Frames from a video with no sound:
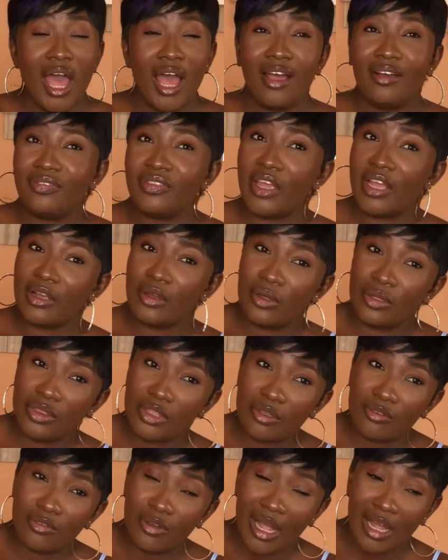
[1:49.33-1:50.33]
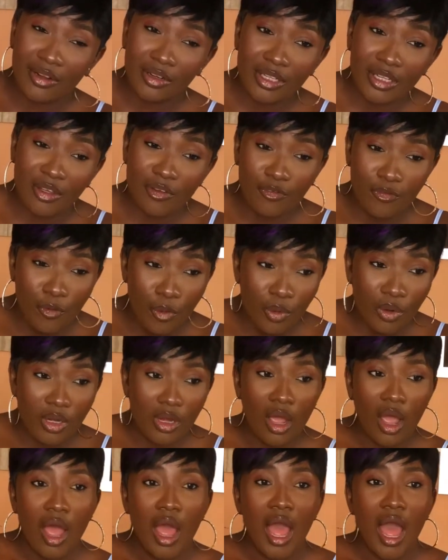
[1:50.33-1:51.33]
After I got another
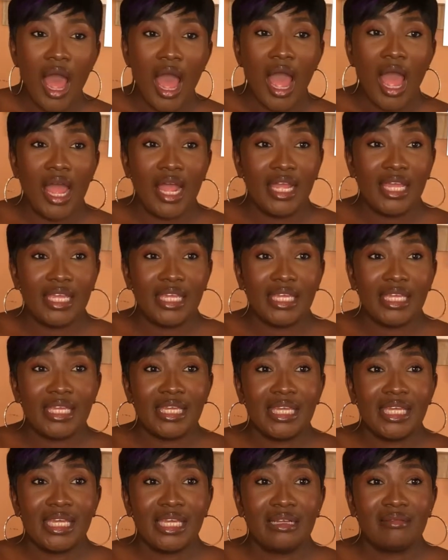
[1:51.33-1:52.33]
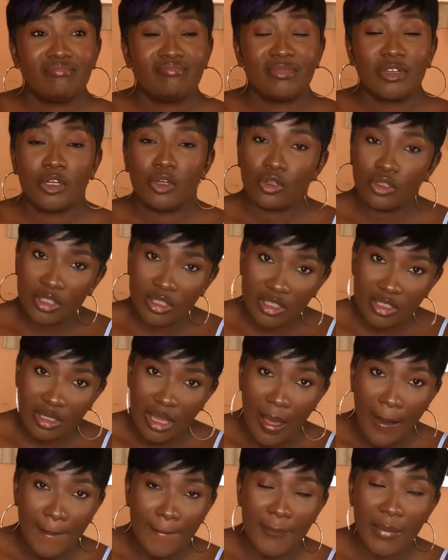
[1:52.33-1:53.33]
phone, I lost
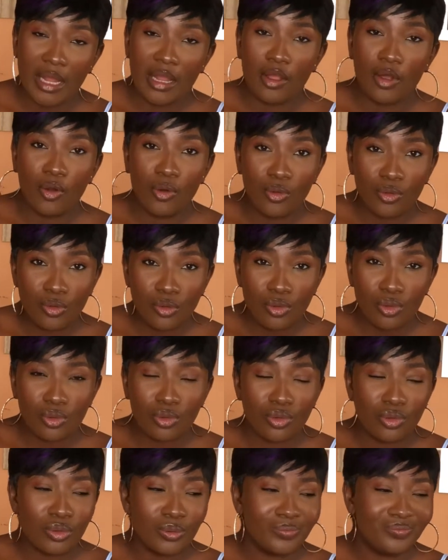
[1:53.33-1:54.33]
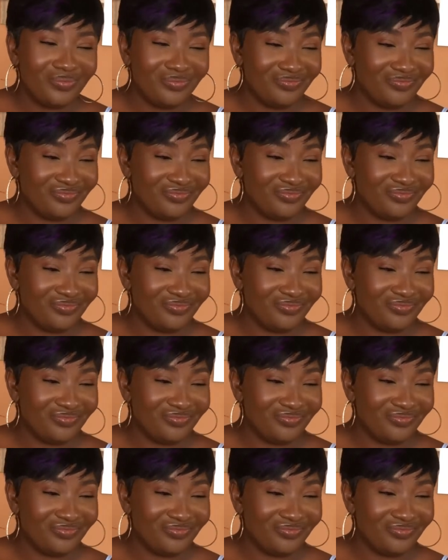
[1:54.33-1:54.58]
my uncle,